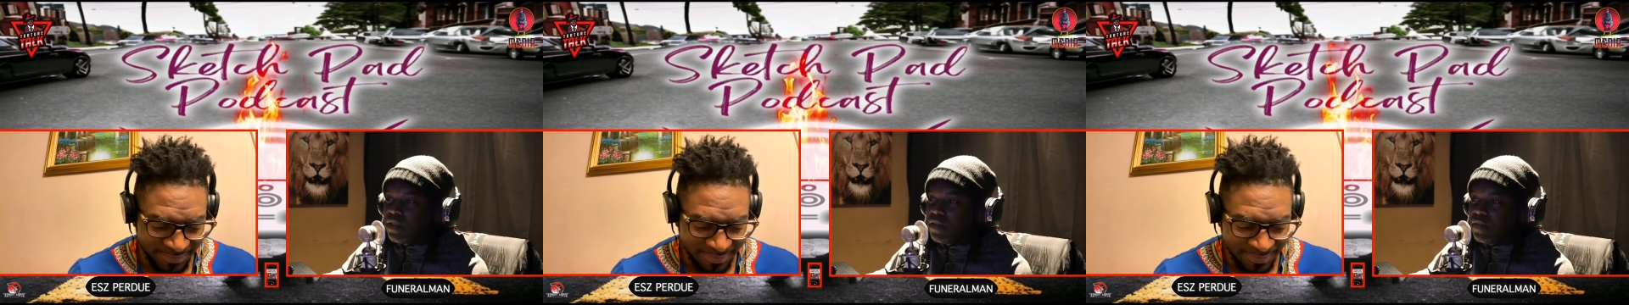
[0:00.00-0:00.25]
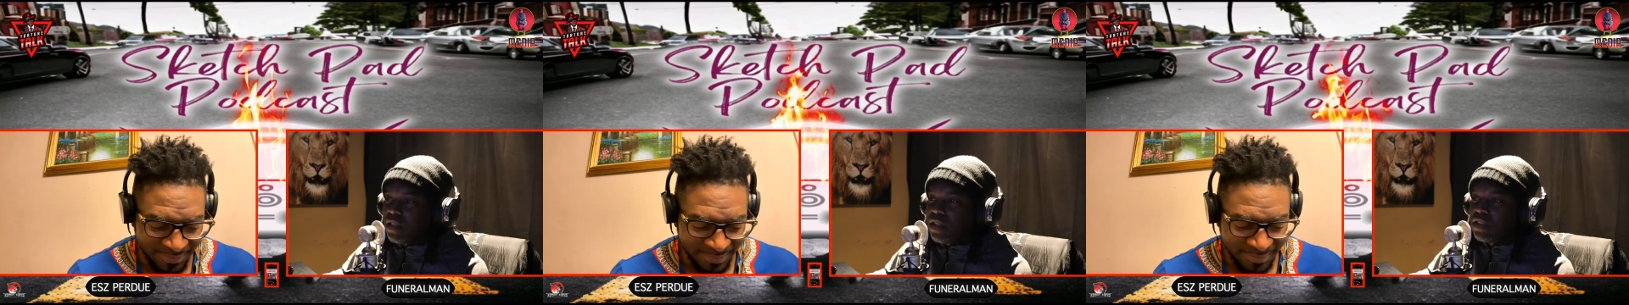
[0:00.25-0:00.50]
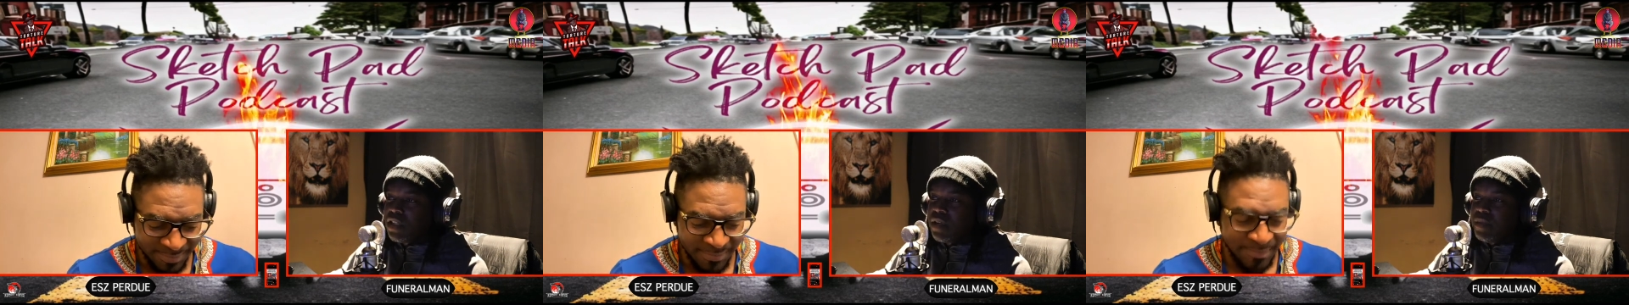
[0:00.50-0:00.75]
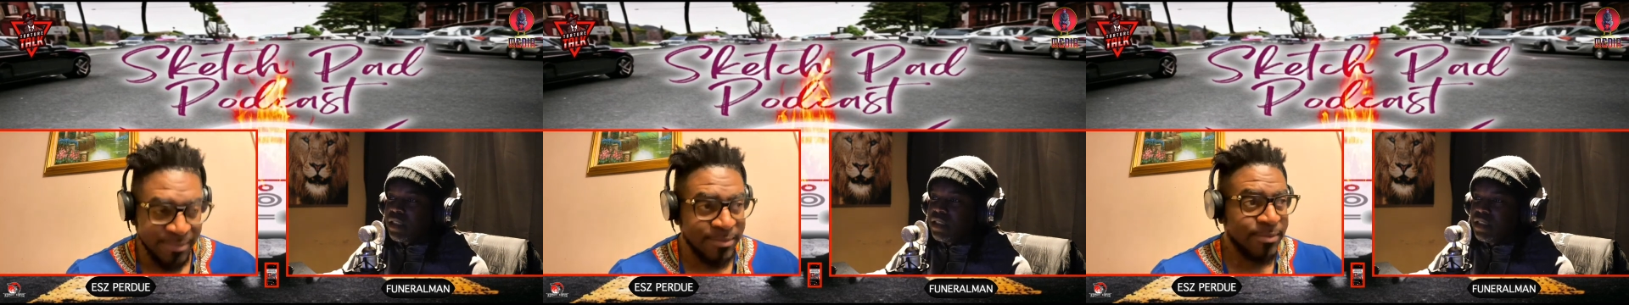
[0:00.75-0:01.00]
Speaker 1: we're gonna talk
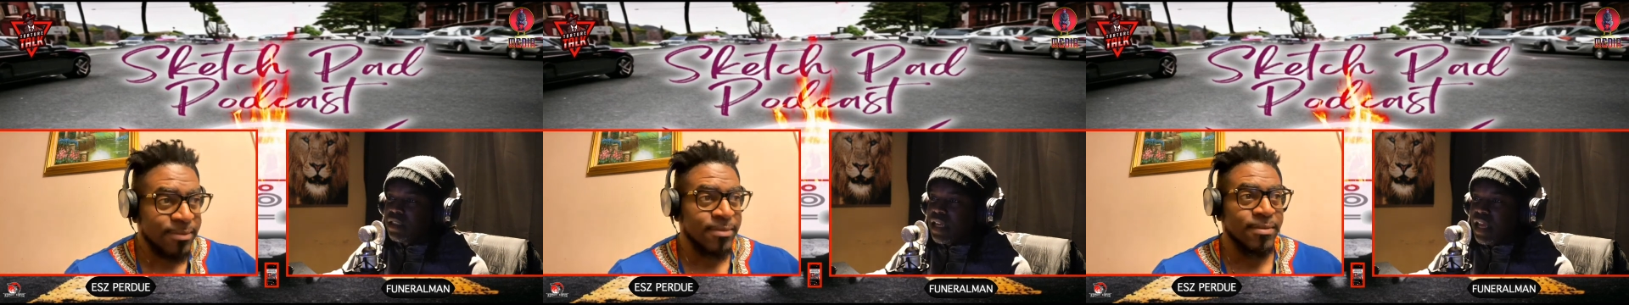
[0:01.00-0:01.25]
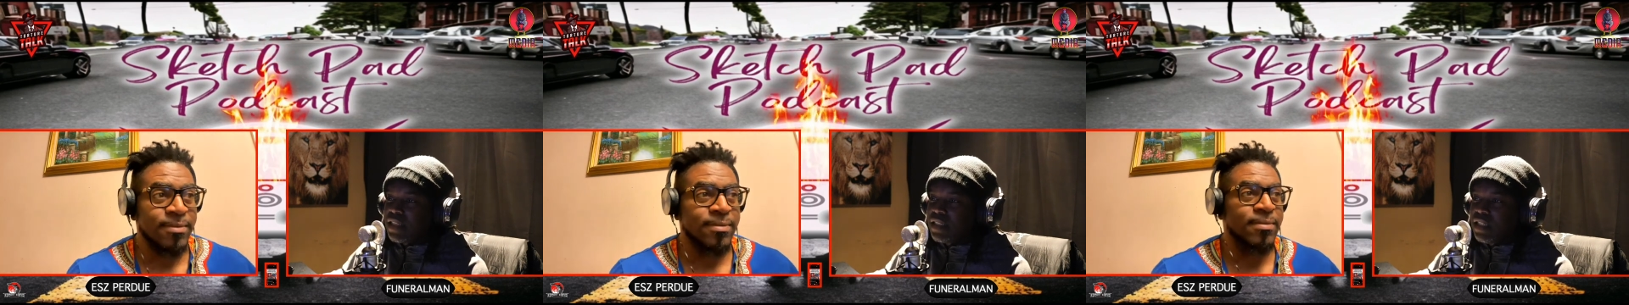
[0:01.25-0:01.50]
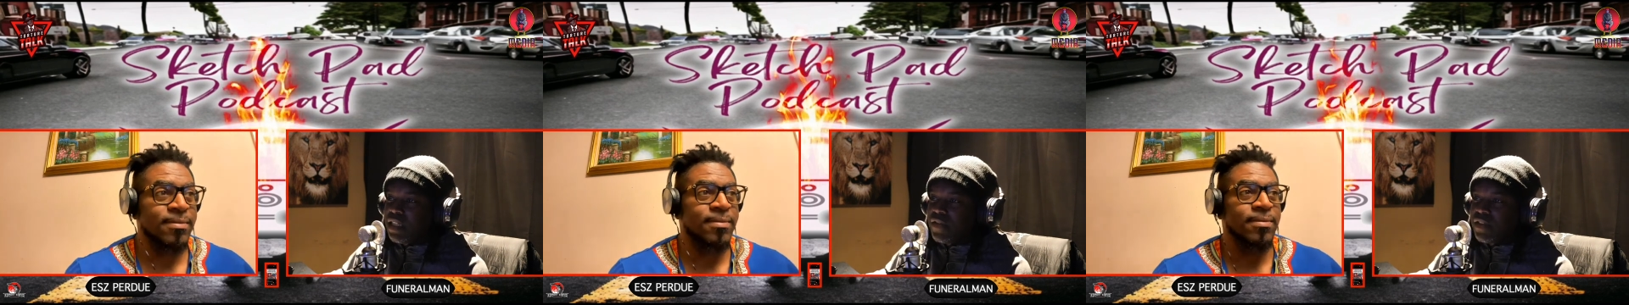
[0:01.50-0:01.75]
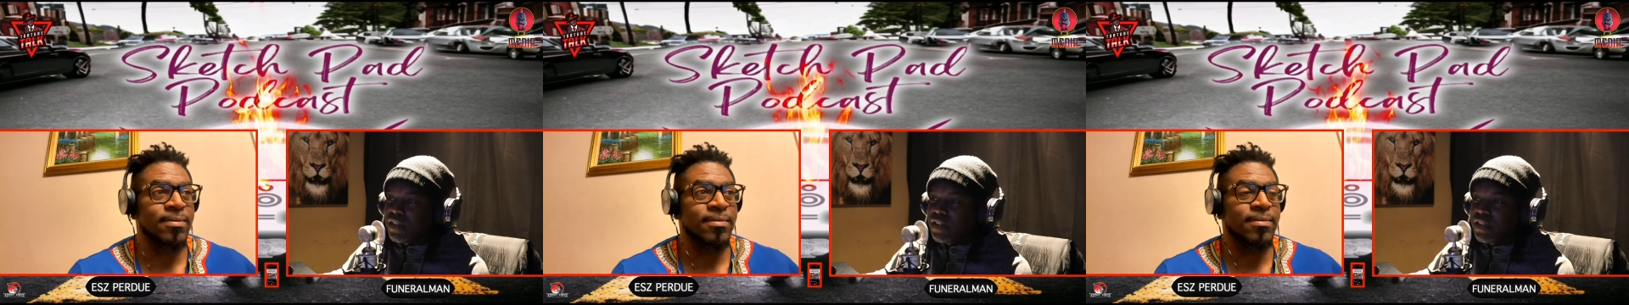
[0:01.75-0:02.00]
about this Cassie
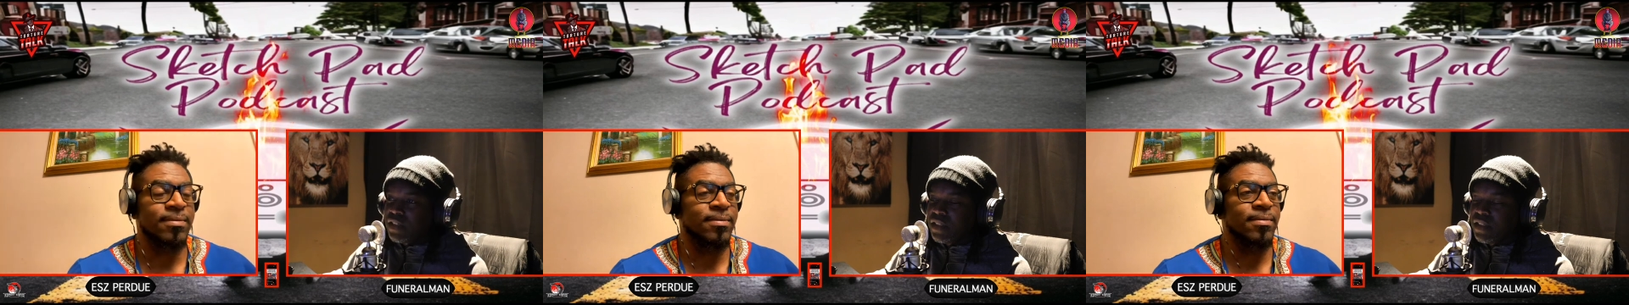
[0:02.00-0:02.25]
giving her,